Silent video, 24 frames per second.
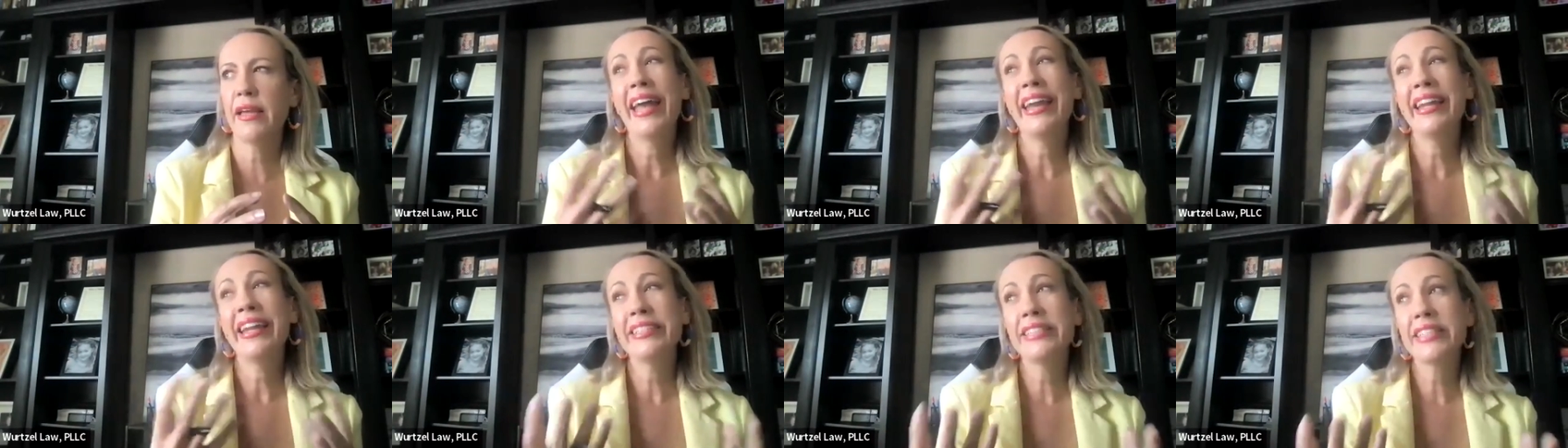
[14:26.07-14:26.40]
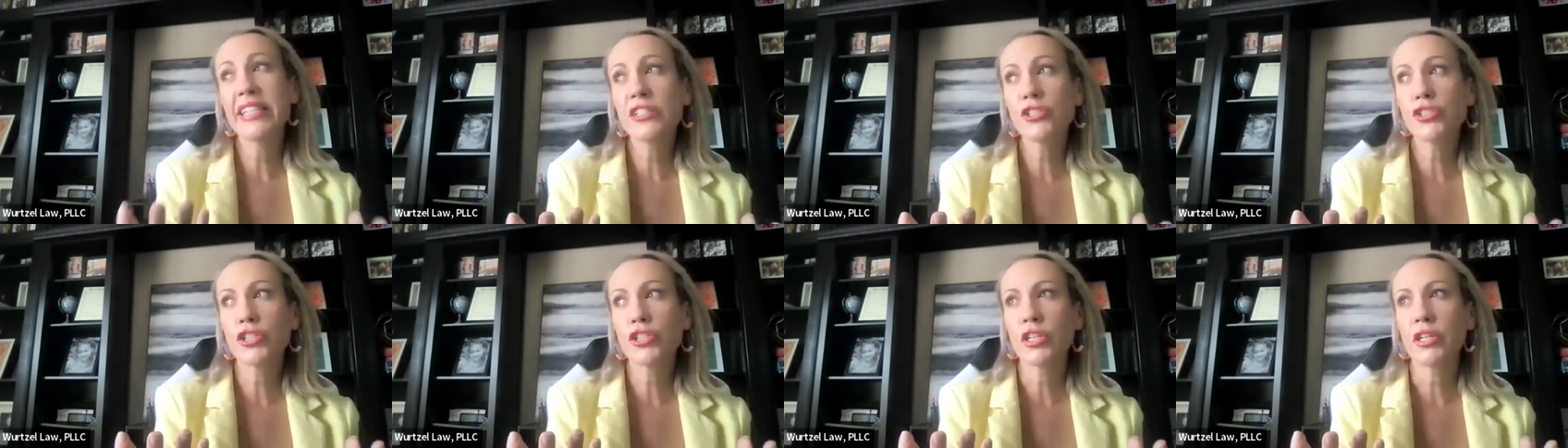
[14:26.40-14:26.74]
And
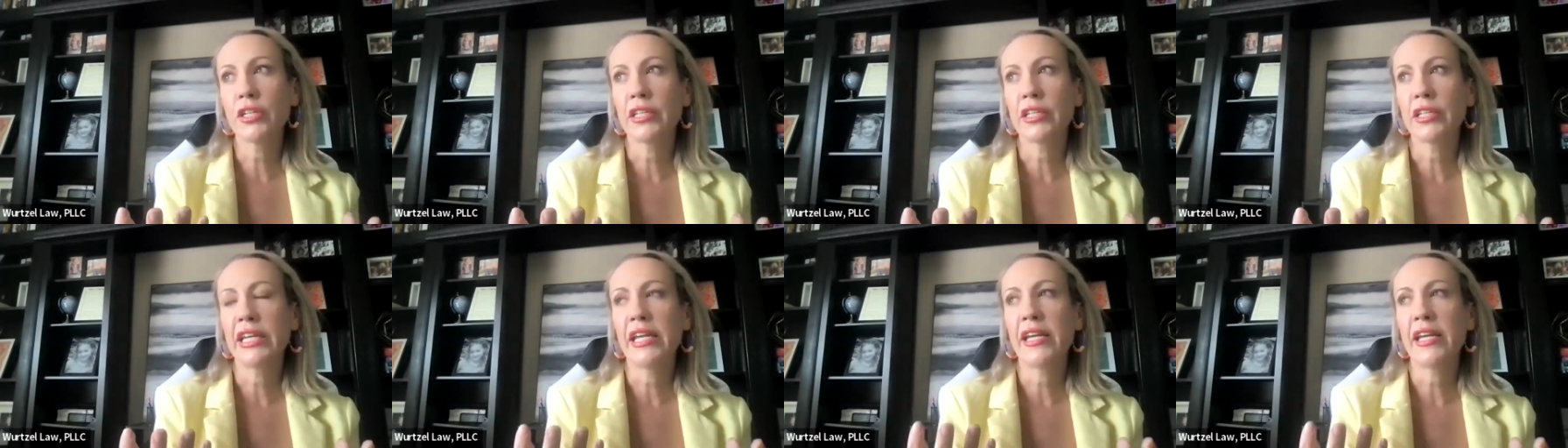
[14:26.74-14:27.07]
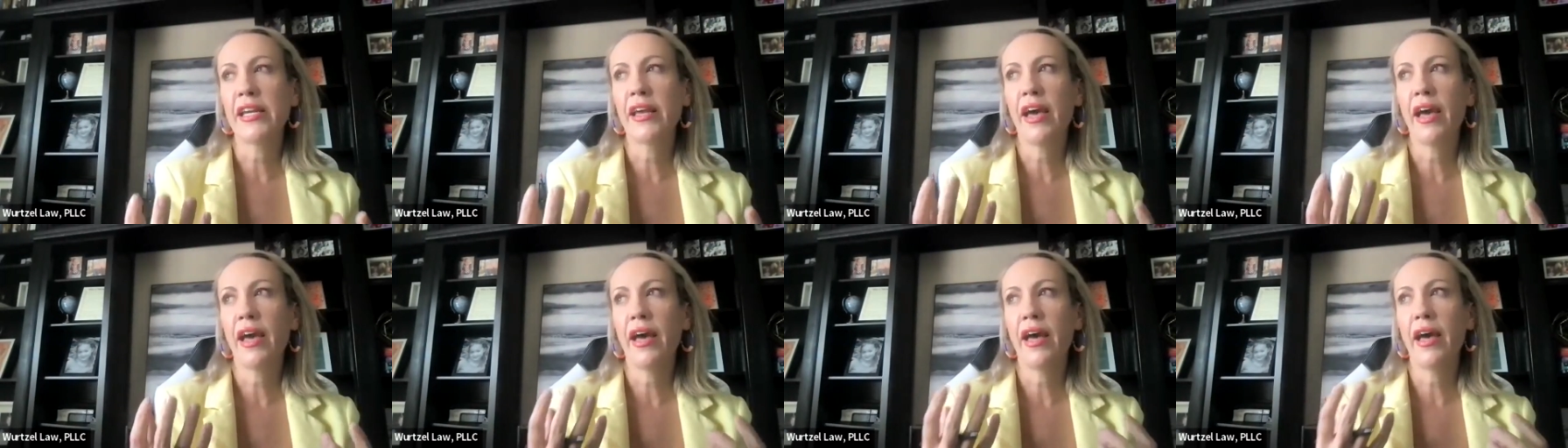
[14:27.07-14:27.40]

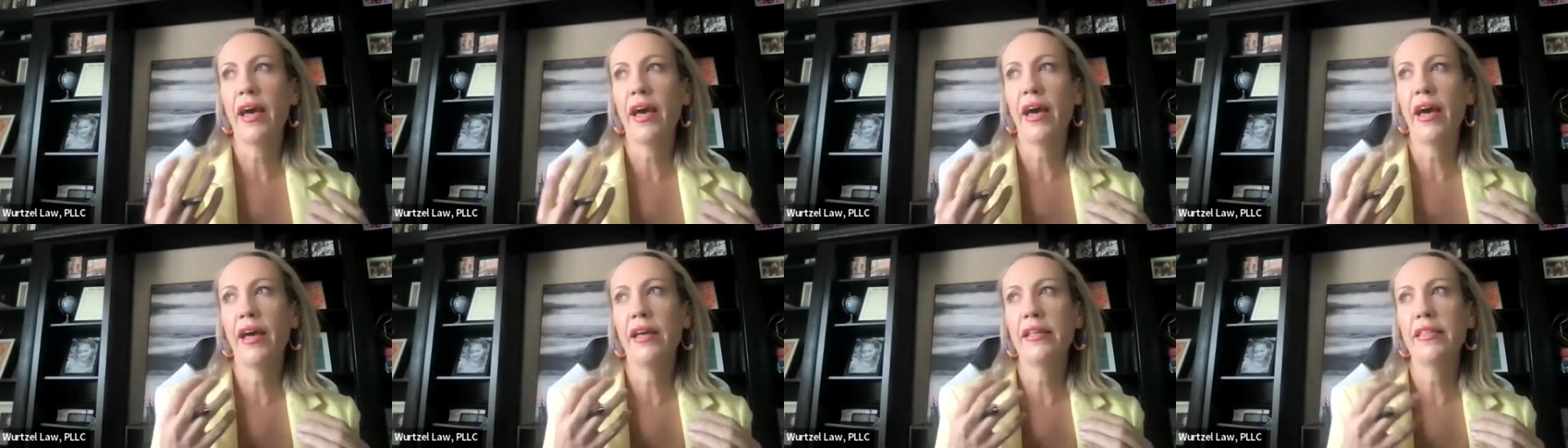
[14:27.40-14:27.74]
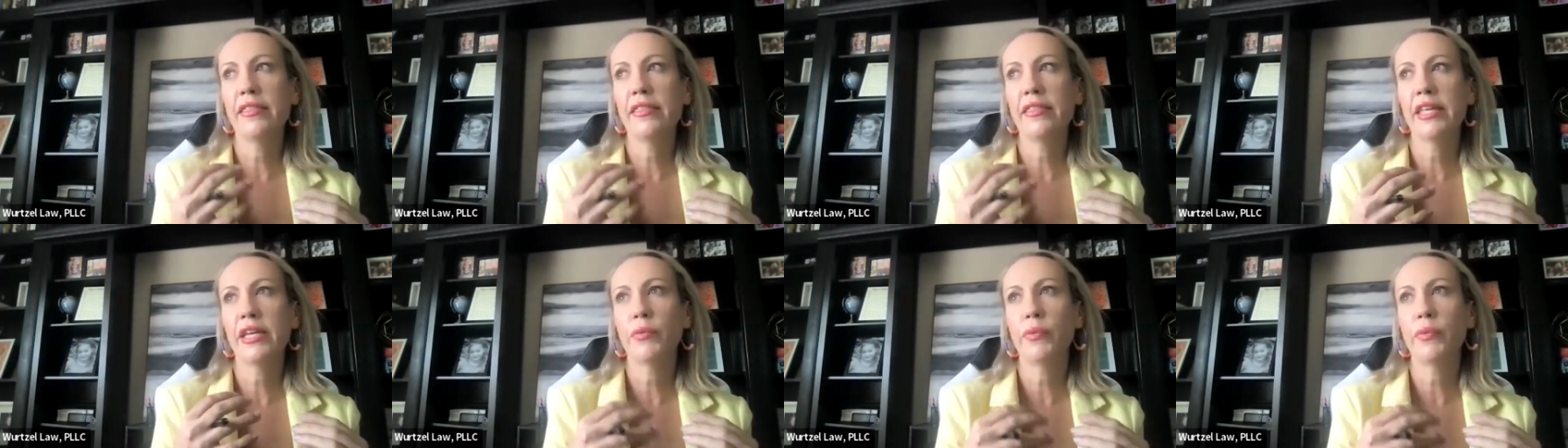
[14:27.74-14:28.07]
additionally, I
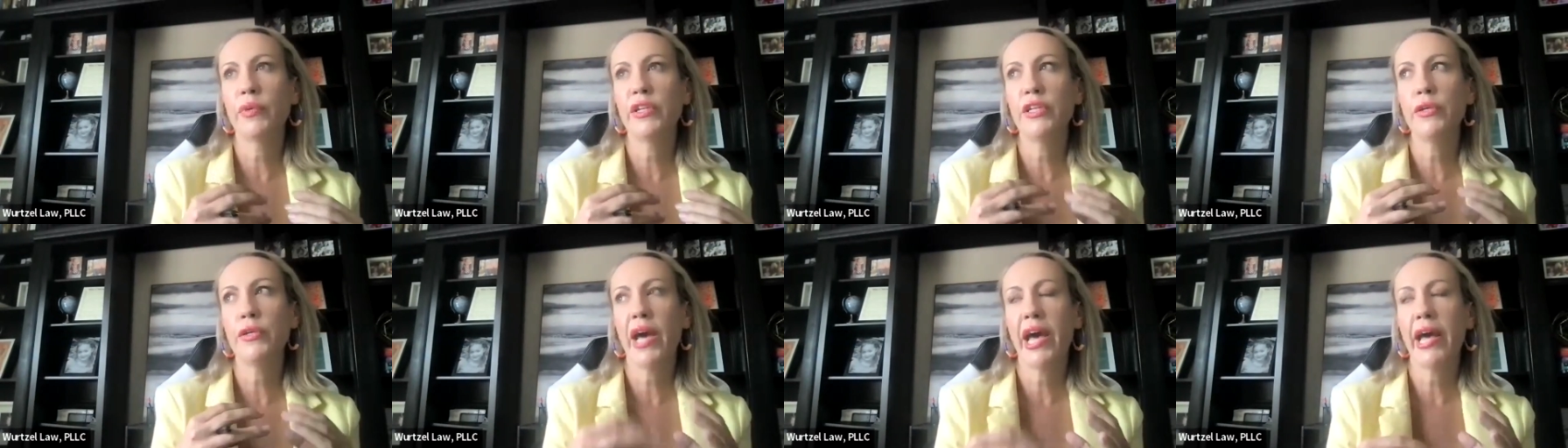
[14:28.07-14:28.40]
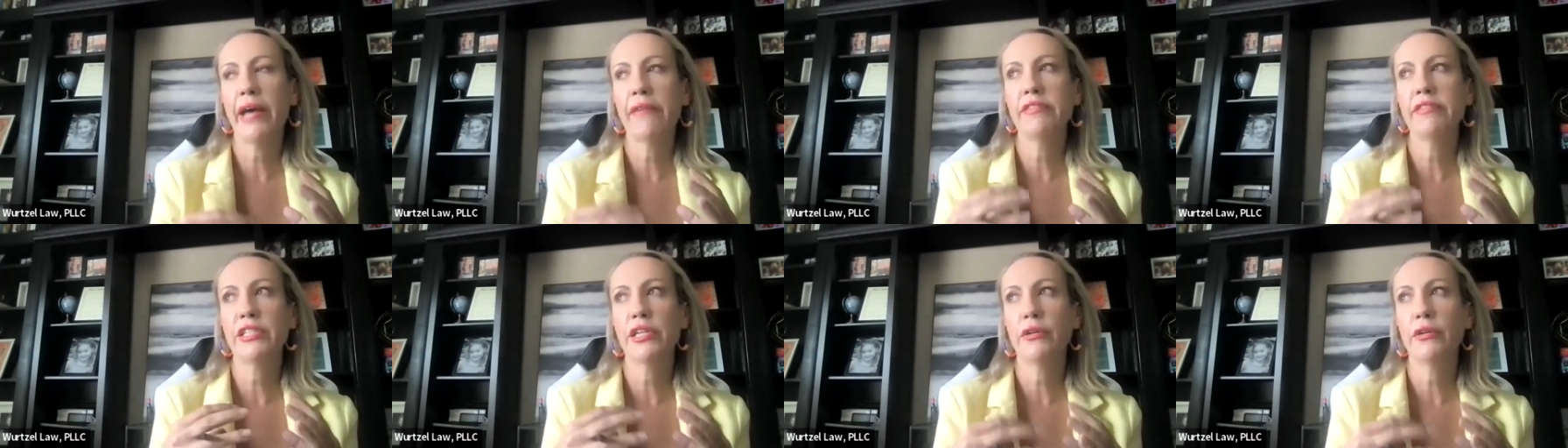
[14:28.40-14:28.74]
think when you
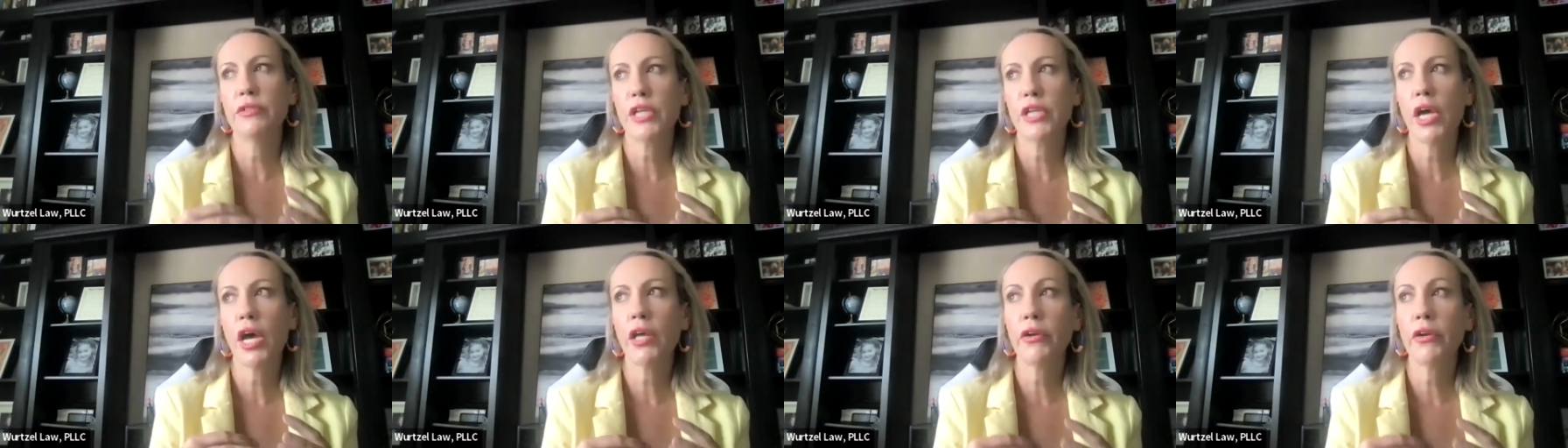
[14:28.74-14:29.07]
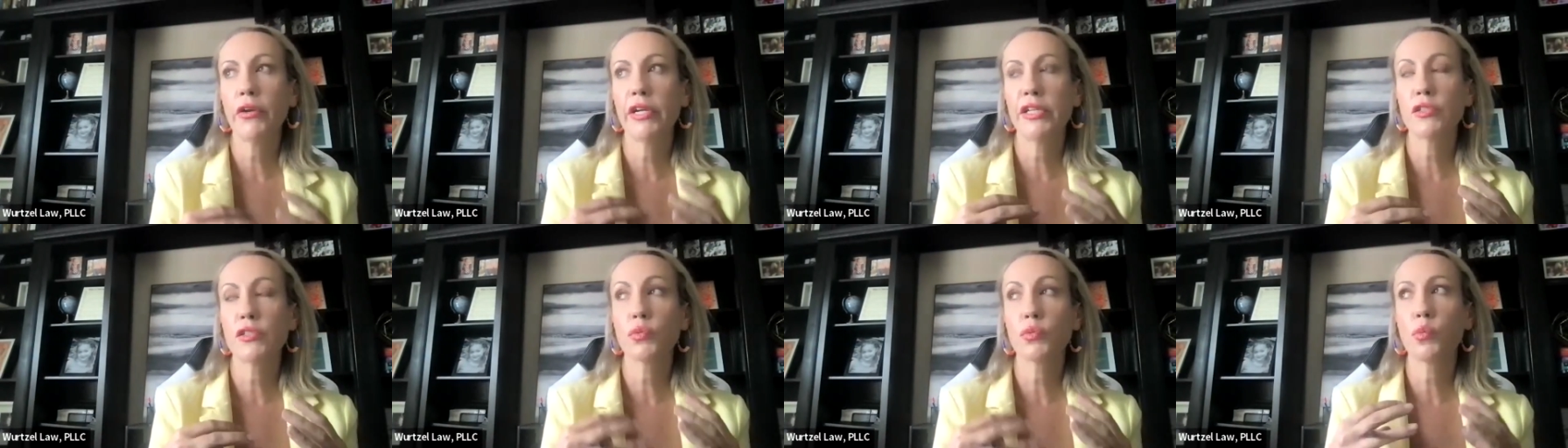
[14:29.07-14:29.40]
have zero
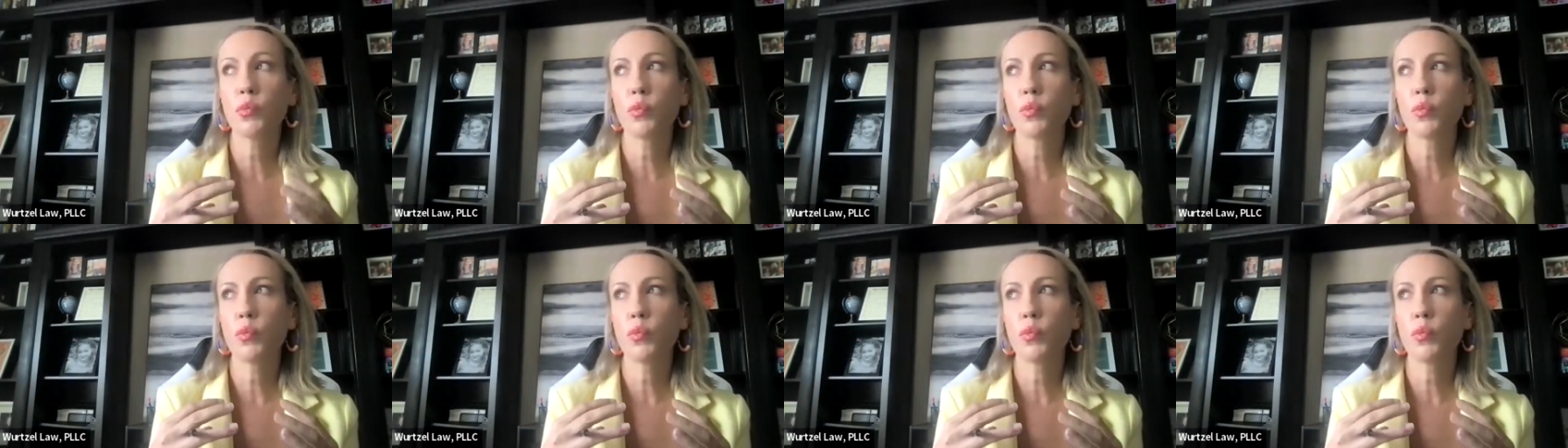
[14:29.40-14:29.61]
tolerance